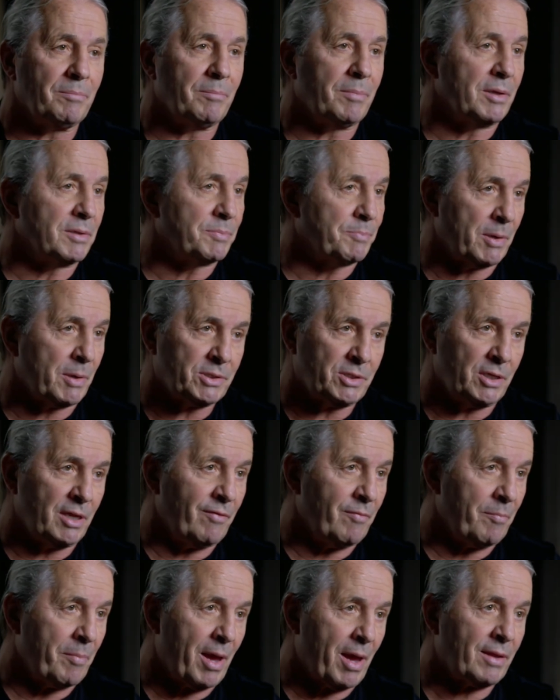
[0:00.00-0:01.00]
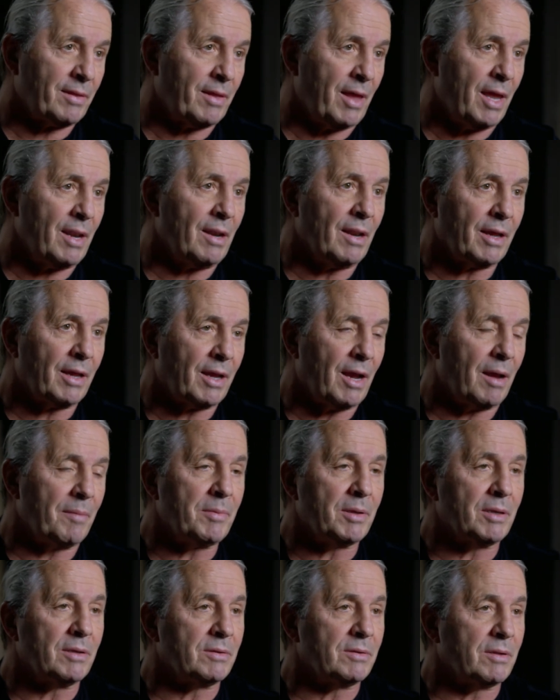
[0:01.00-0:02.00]
especially even back then. Like, I
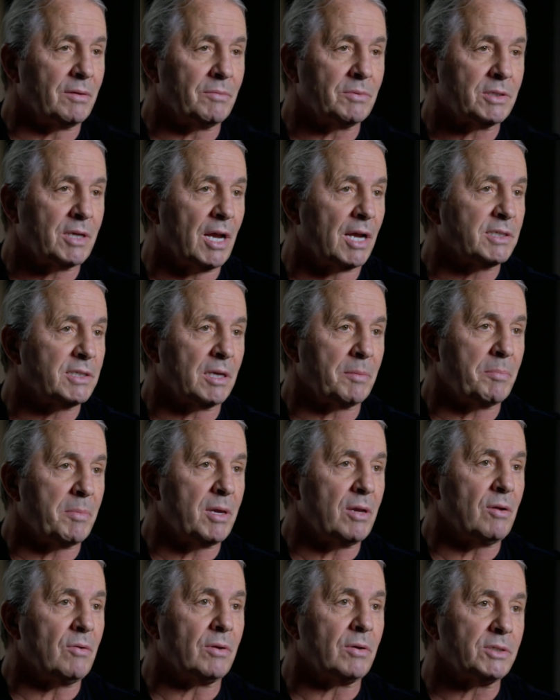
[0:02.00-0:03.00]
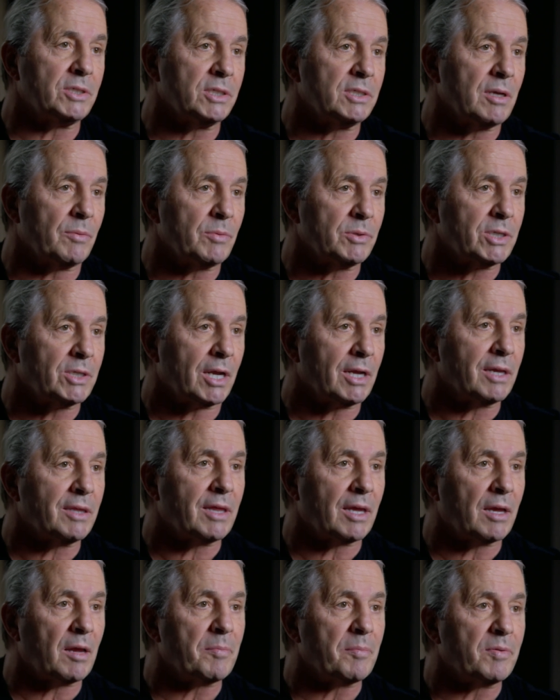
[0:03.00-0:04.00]
mean, there was guys like me going, geez, I wish I
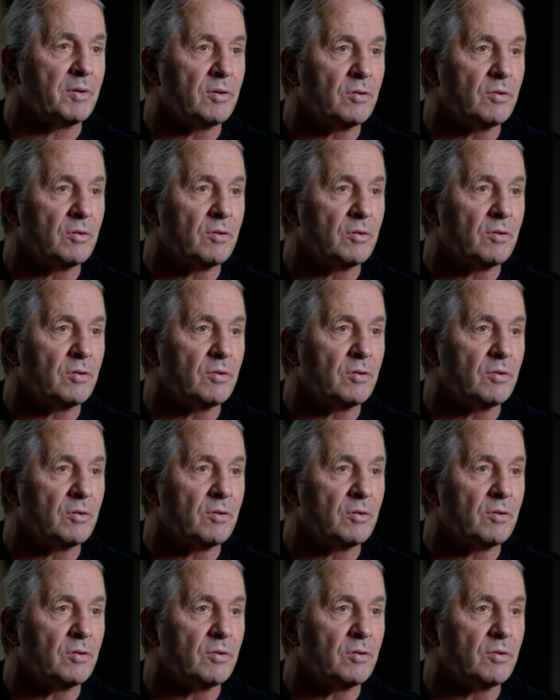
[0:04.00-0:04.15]
could think up